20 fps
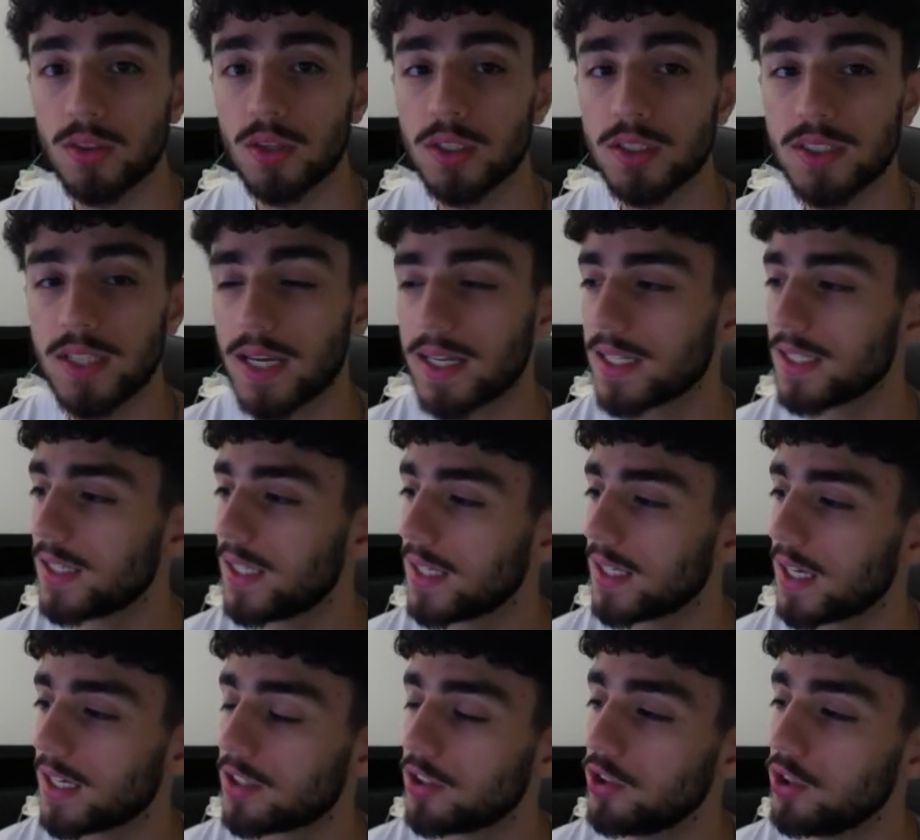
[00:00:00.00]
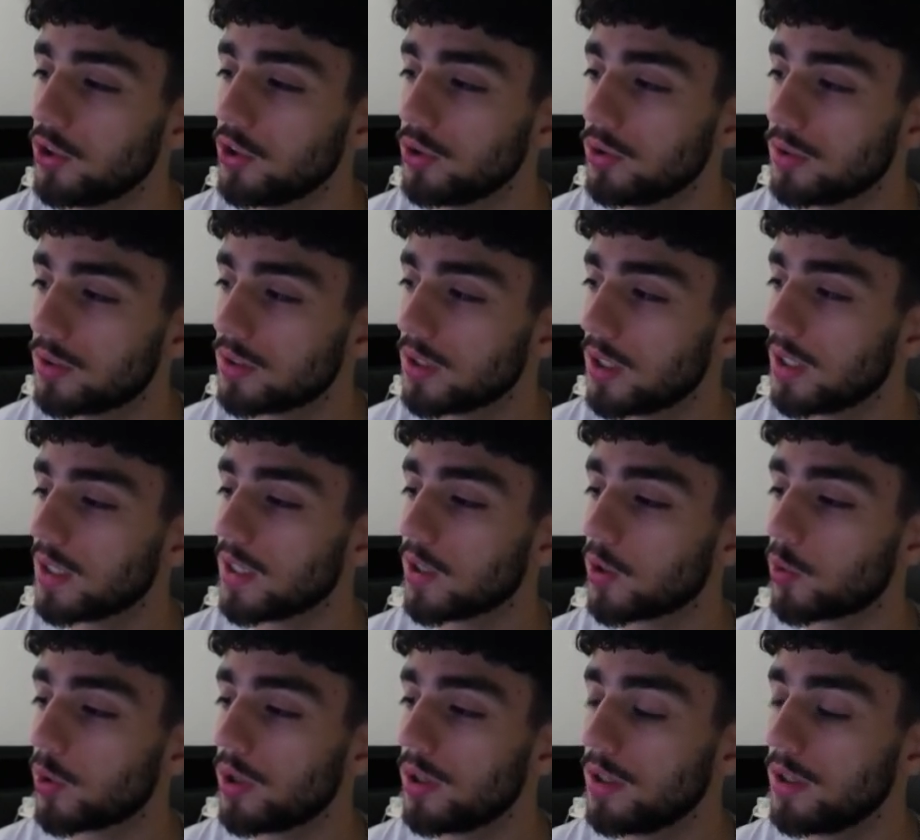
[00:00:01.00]
The second thing I can use
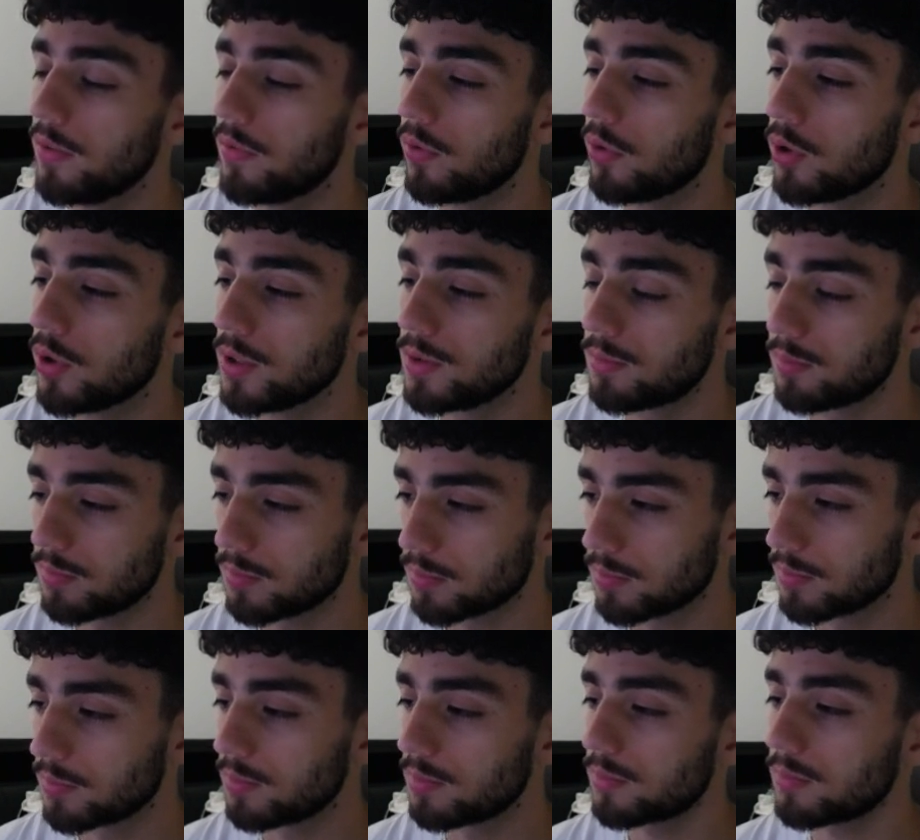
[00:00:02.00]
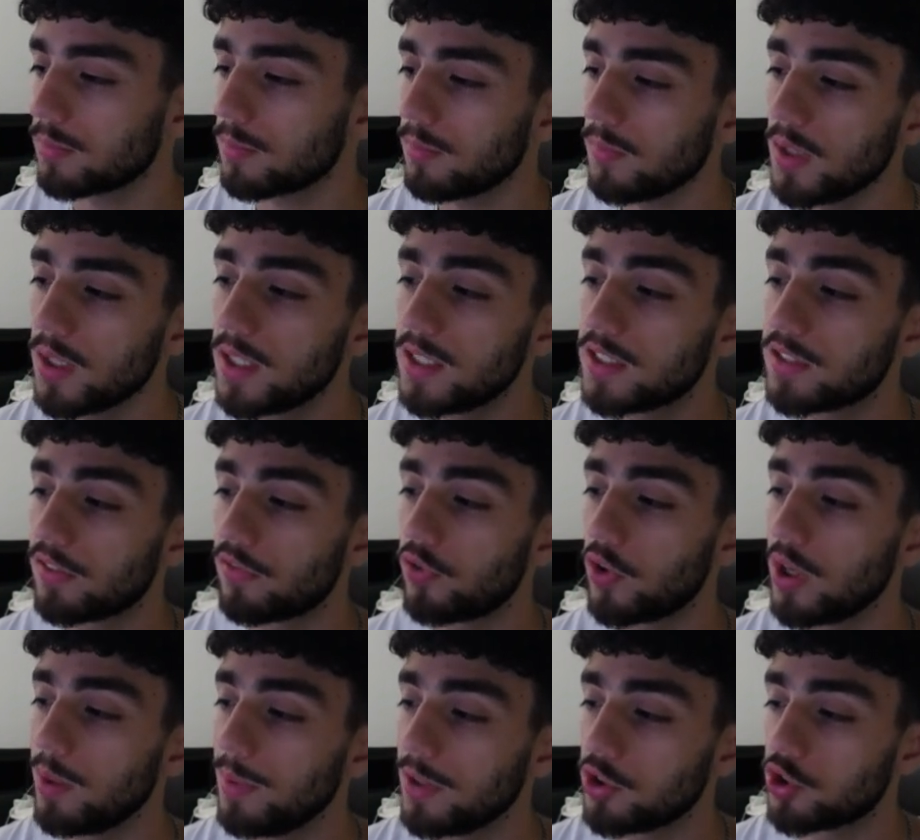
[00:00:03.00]
liquidity for is
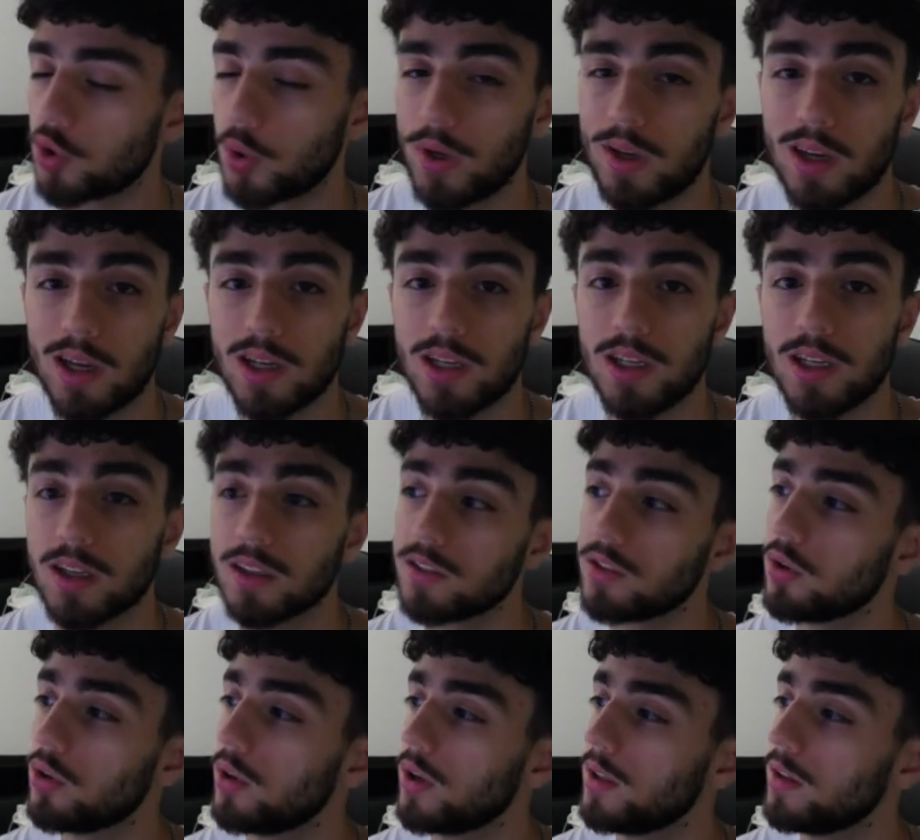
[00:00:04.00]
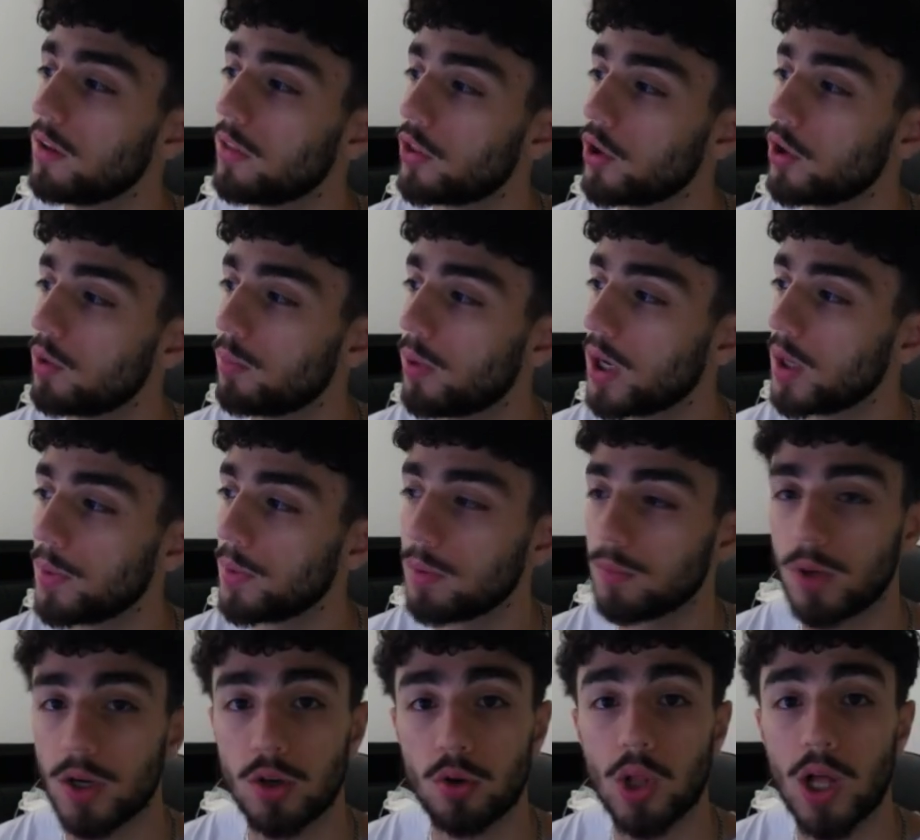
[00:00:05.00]
framing trade ideas. So in the third part of my
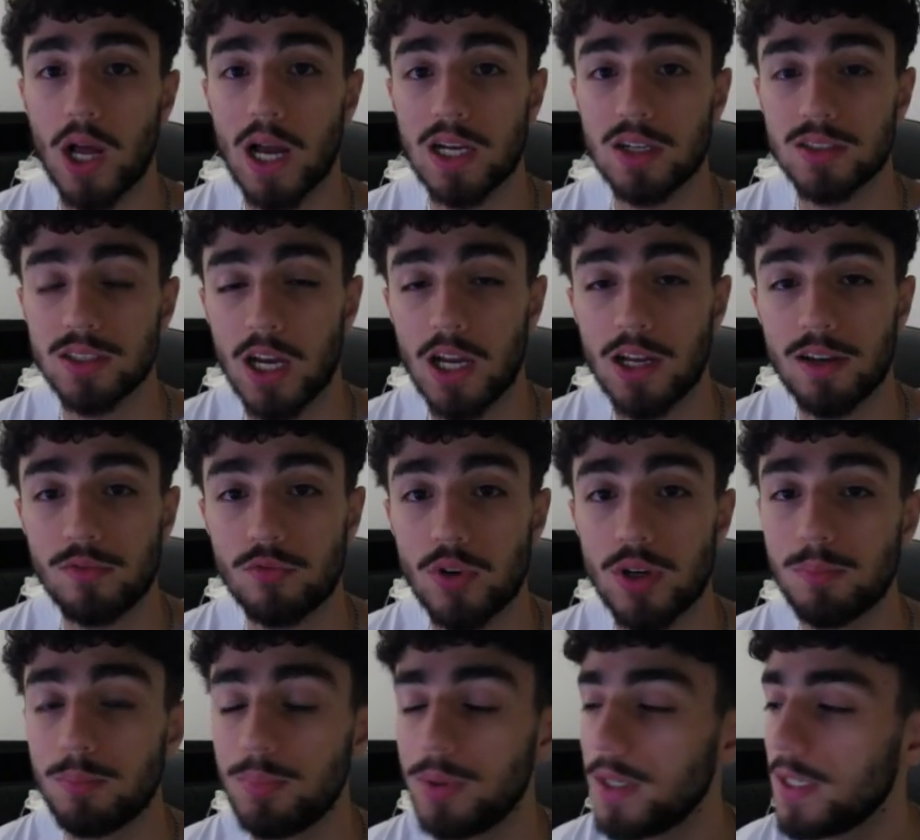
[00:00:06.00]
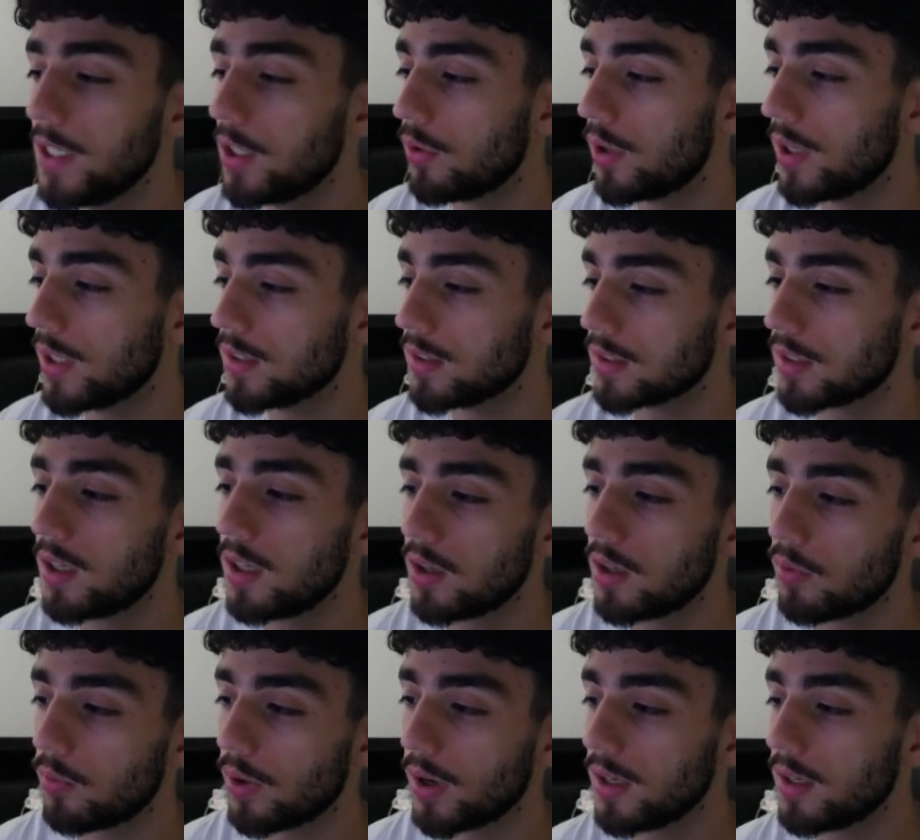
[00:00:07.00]
model, higher time frame PD arrays,
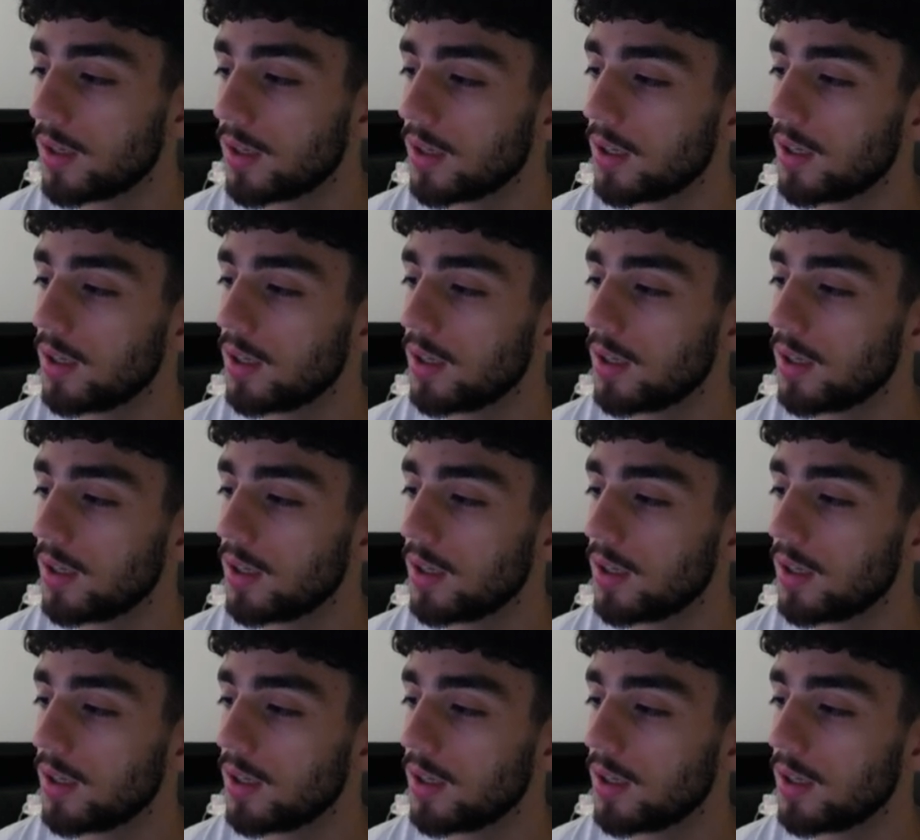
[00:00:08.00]
right?